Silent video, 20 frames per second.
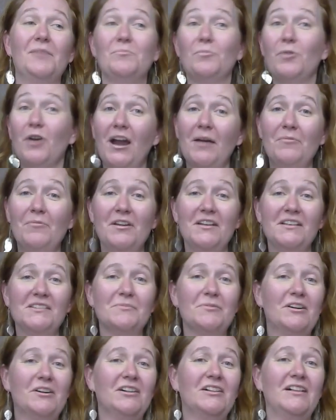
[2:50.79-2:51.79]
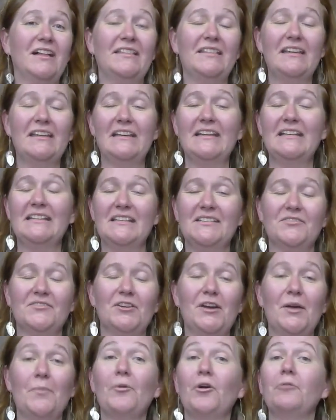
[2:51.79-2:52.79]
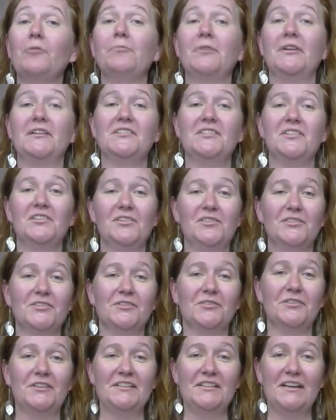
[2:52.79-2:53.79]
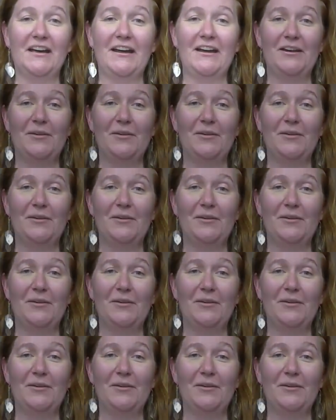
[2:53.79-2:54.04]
Primary as well, I think it's very appropriate to use your entire